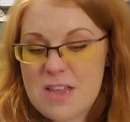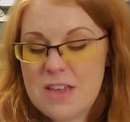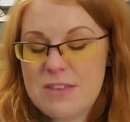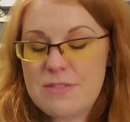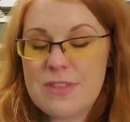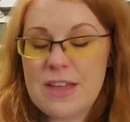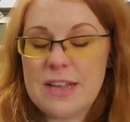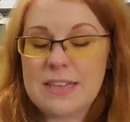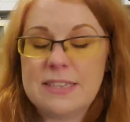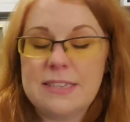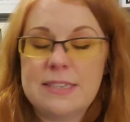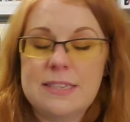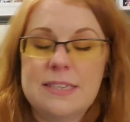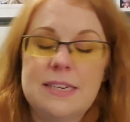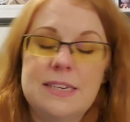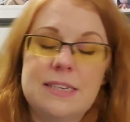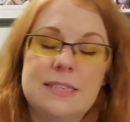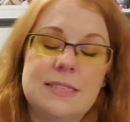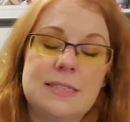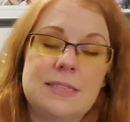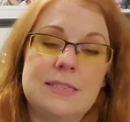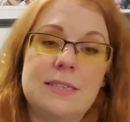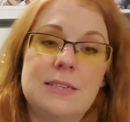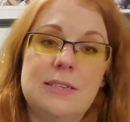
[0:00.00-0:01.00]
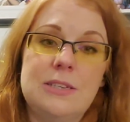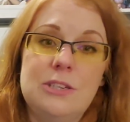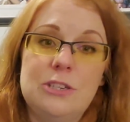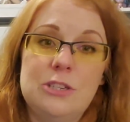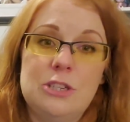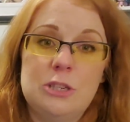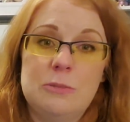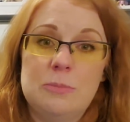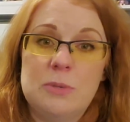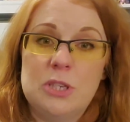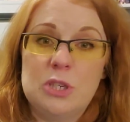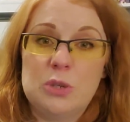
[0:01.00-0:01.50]
that doesn't exist on
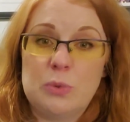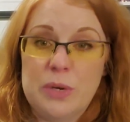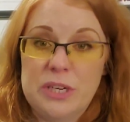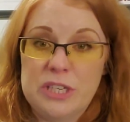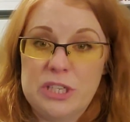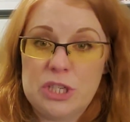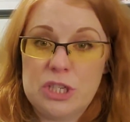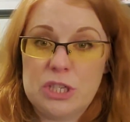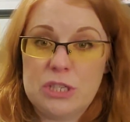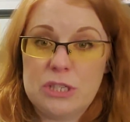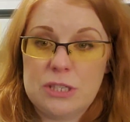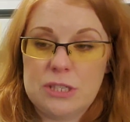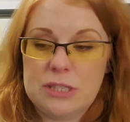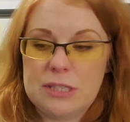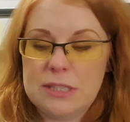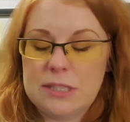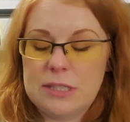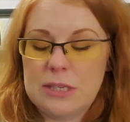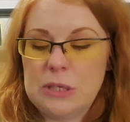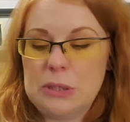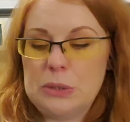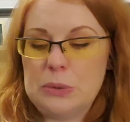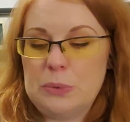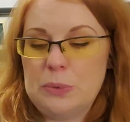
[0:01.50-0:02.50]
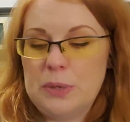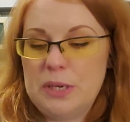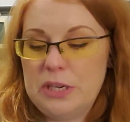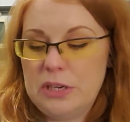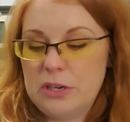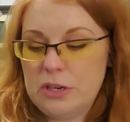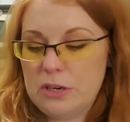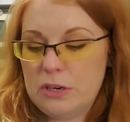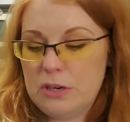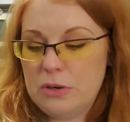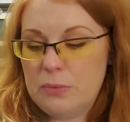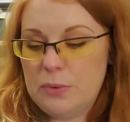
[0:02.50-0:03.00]
YouTube and Twitch. So we
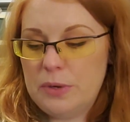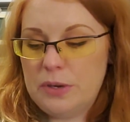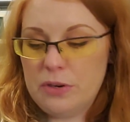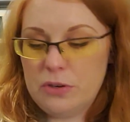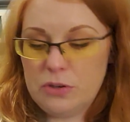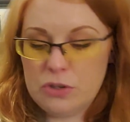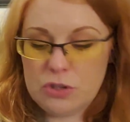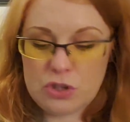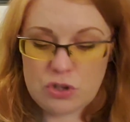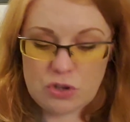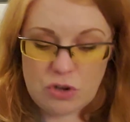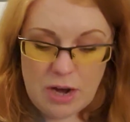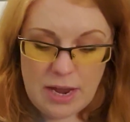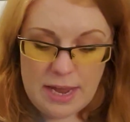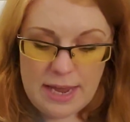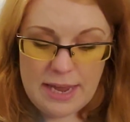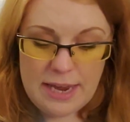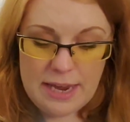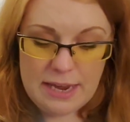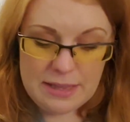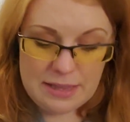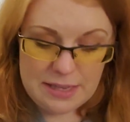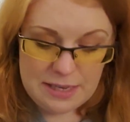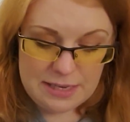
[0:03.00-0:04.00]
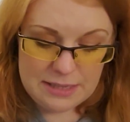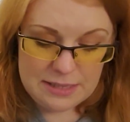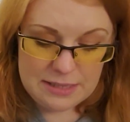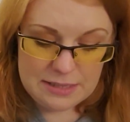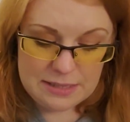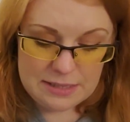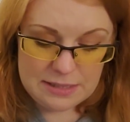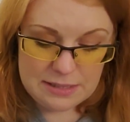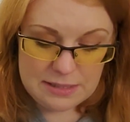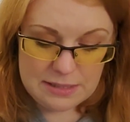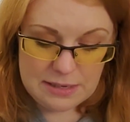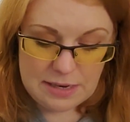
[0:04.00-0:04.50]
are we are trying
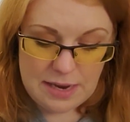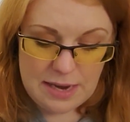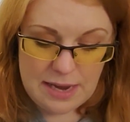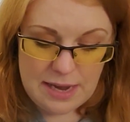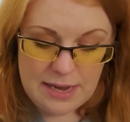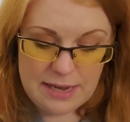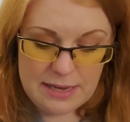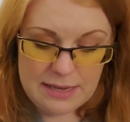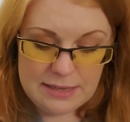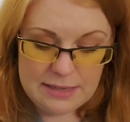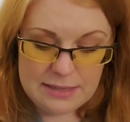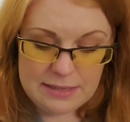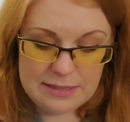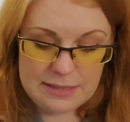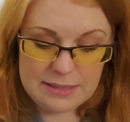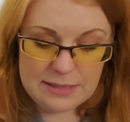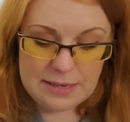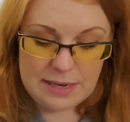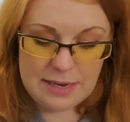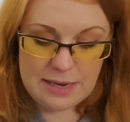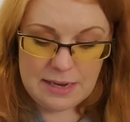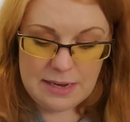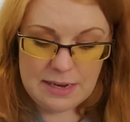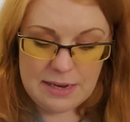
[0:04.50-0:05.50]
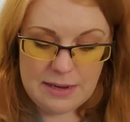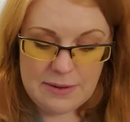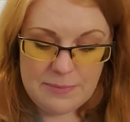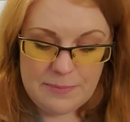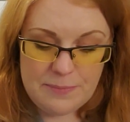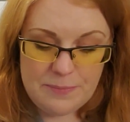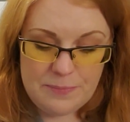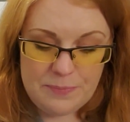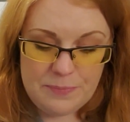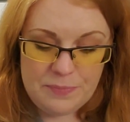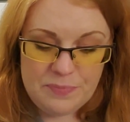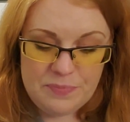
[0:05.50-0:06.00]
this as
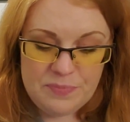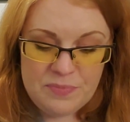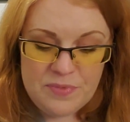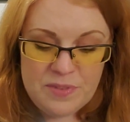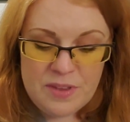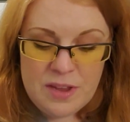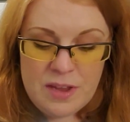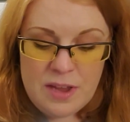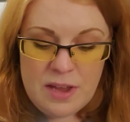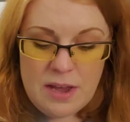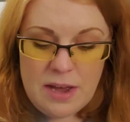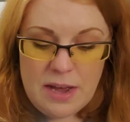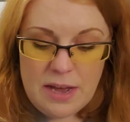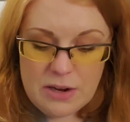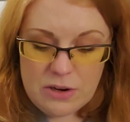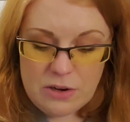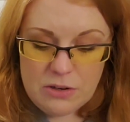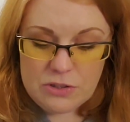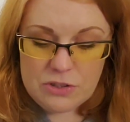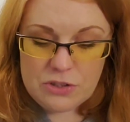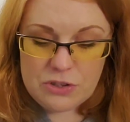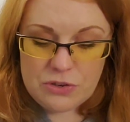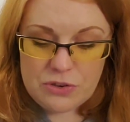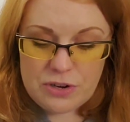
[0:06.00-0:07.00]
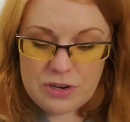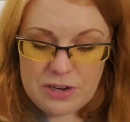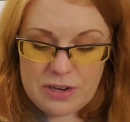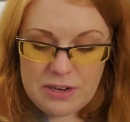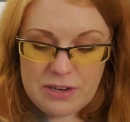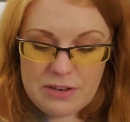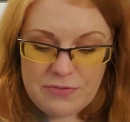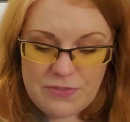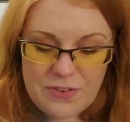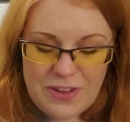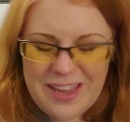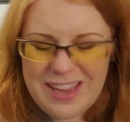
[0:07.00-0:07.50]
um, an
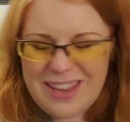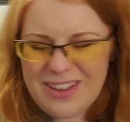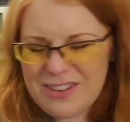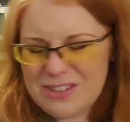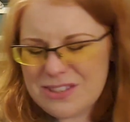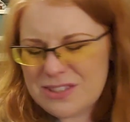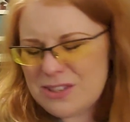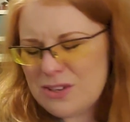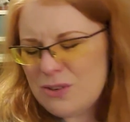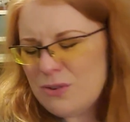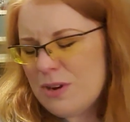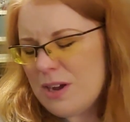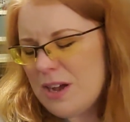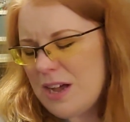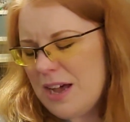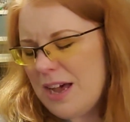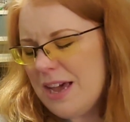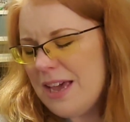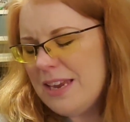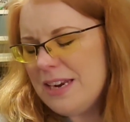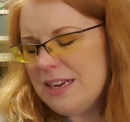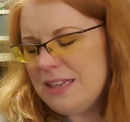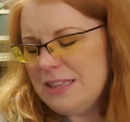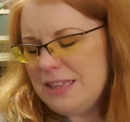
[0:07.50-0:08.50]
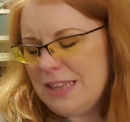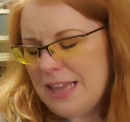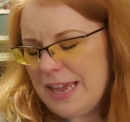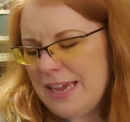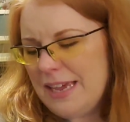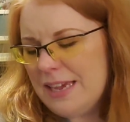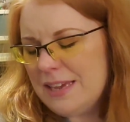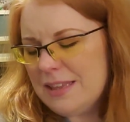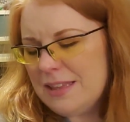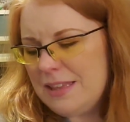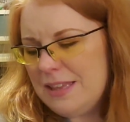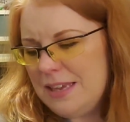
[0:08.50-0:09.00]
alternative. I also kind of
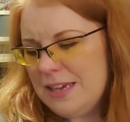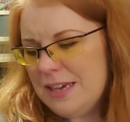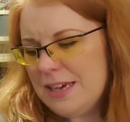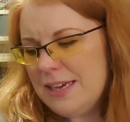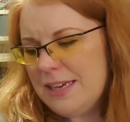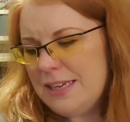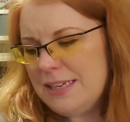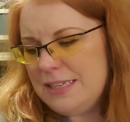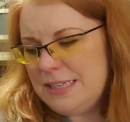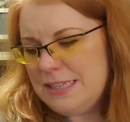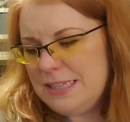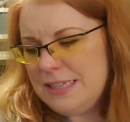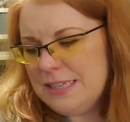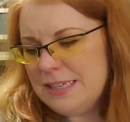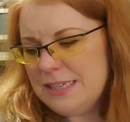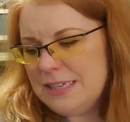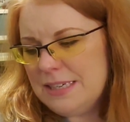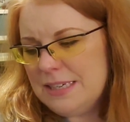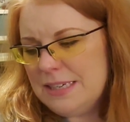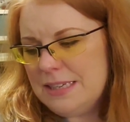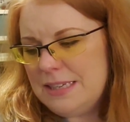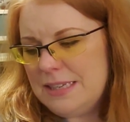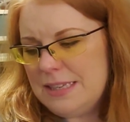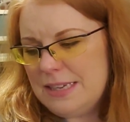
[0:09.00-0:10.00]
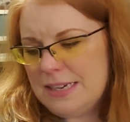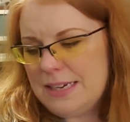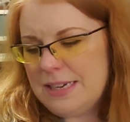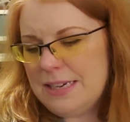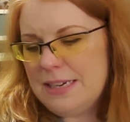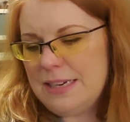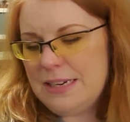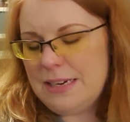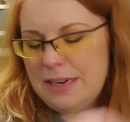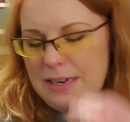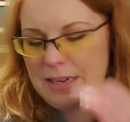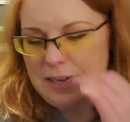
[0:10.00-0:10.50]
like the idea
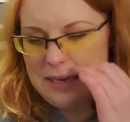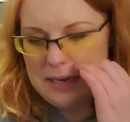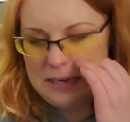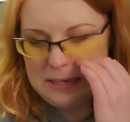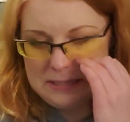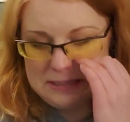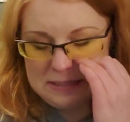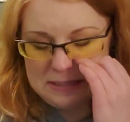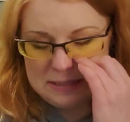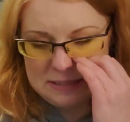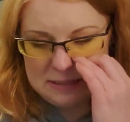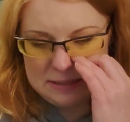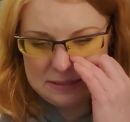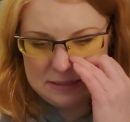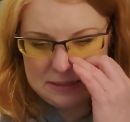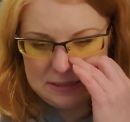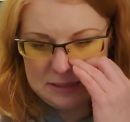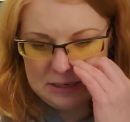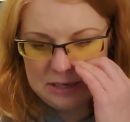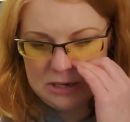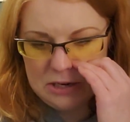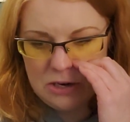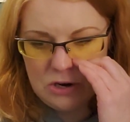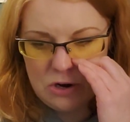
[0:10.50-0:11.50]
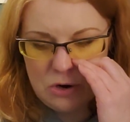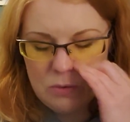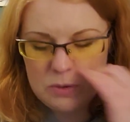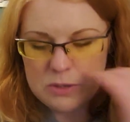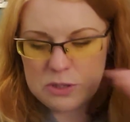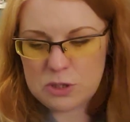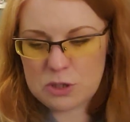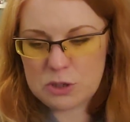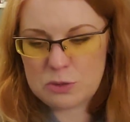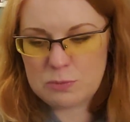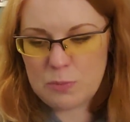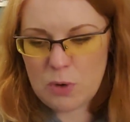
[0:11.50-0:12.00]
that it's, you know, a
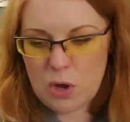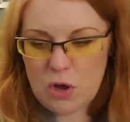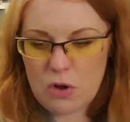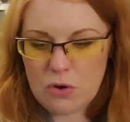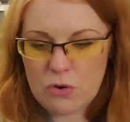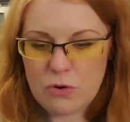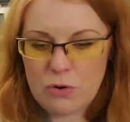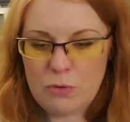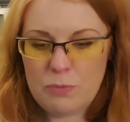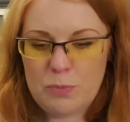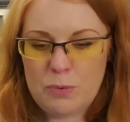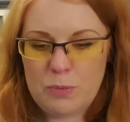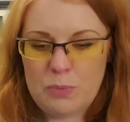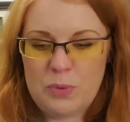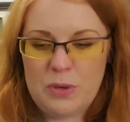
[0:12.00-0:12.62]
small group of